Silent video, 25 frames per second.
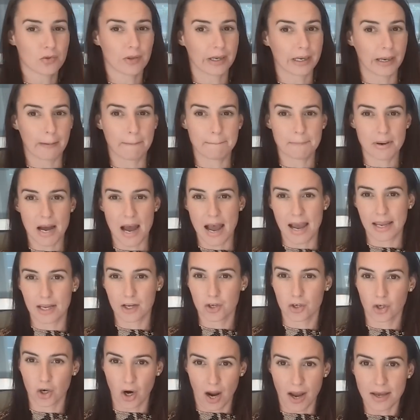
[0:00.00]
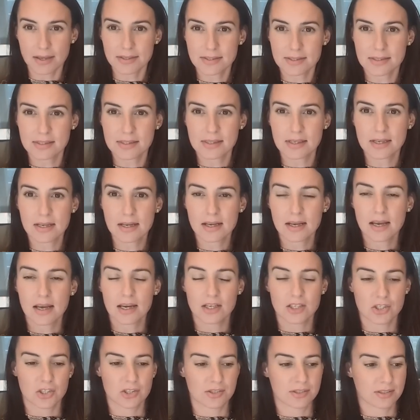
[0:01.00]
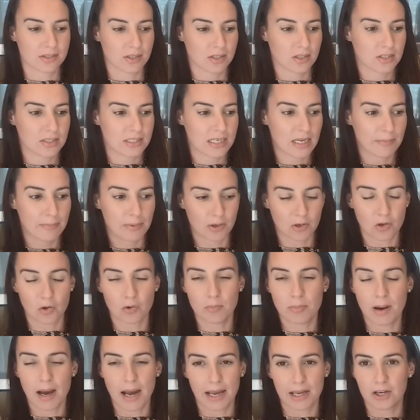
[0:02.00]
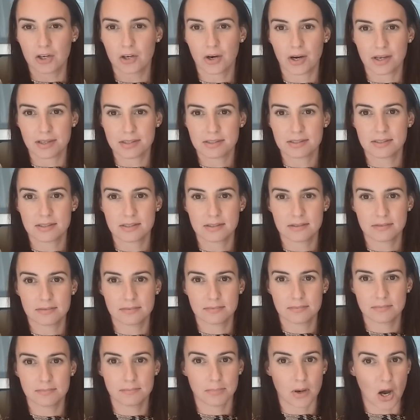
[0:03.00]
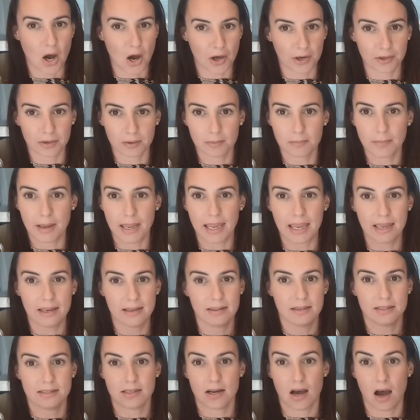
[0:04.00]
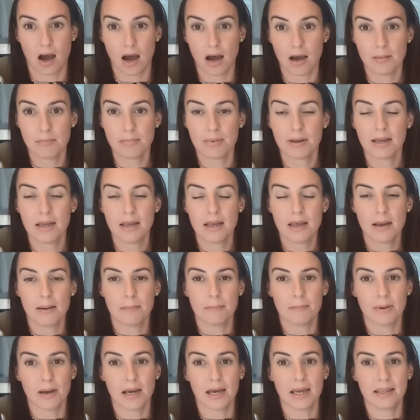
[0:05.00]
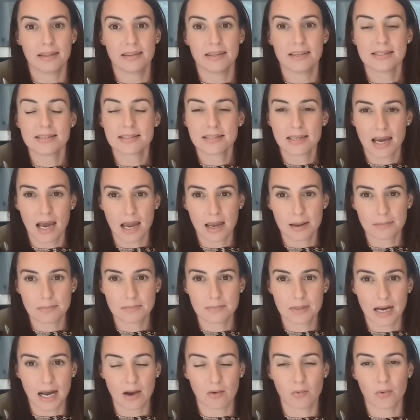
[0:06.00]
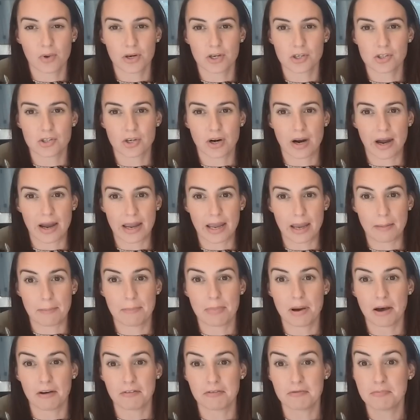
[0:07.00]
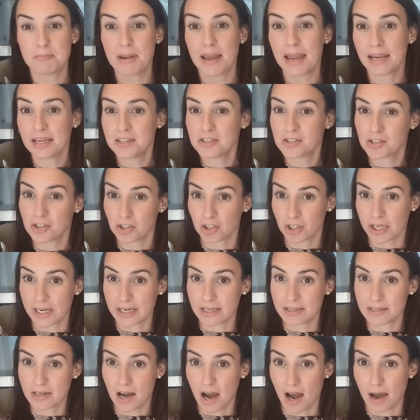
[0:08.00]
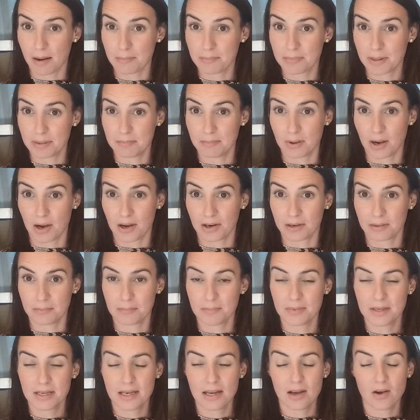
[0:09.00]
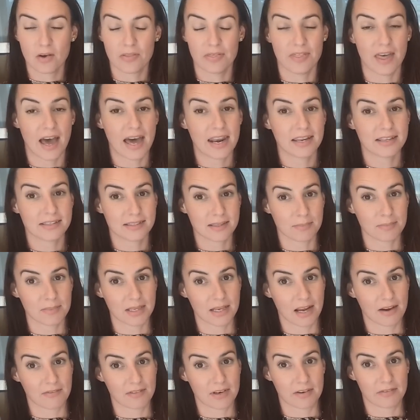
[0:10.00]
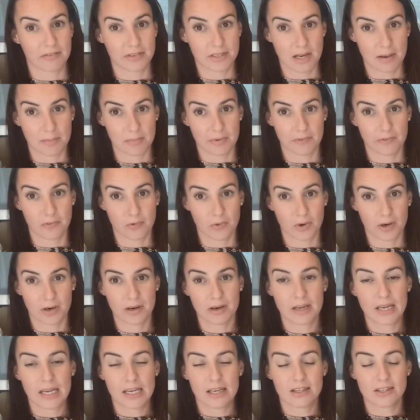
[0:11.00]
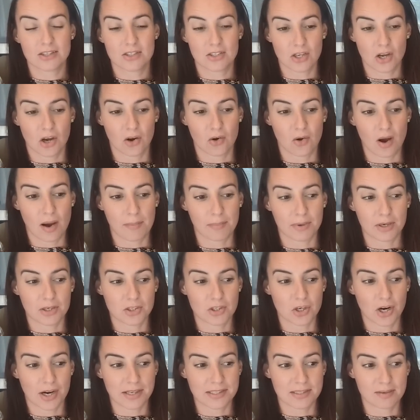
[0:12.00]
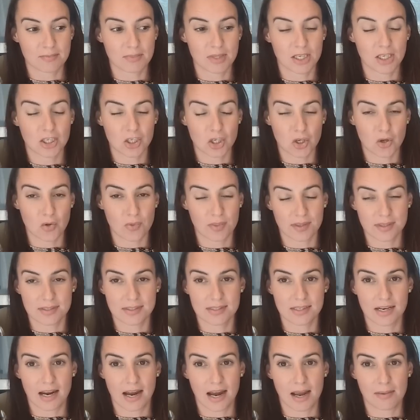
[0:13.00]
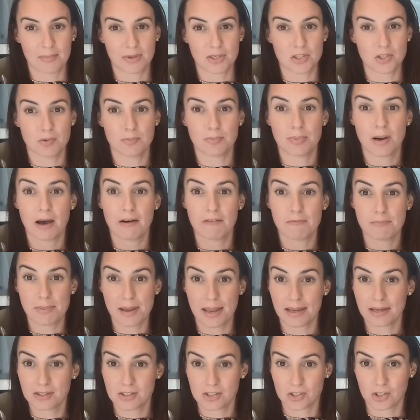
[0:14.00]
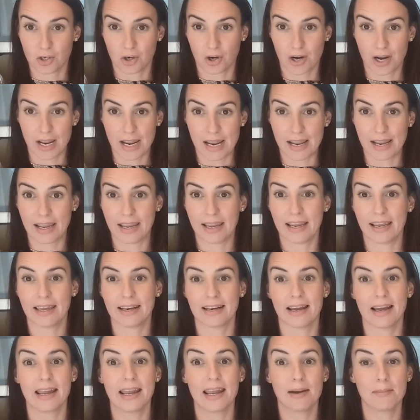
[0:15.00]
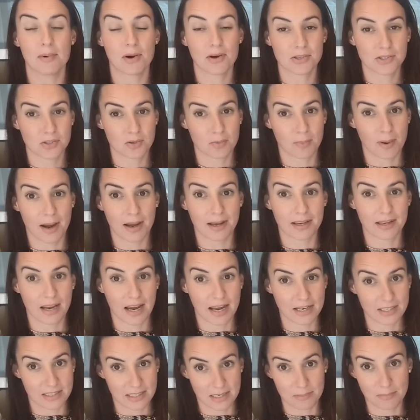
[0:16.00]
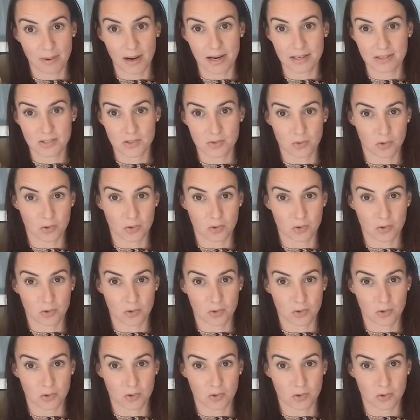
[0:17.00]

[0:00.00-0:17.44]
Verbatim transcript: do like a pie crust just a typical pie crust bottom and the top. But this time I wanna try a puff pastry top and bottom. That is something I've never done before. So I'm gonna try something new this time and do puff pastry. And I am also buying, I did buy a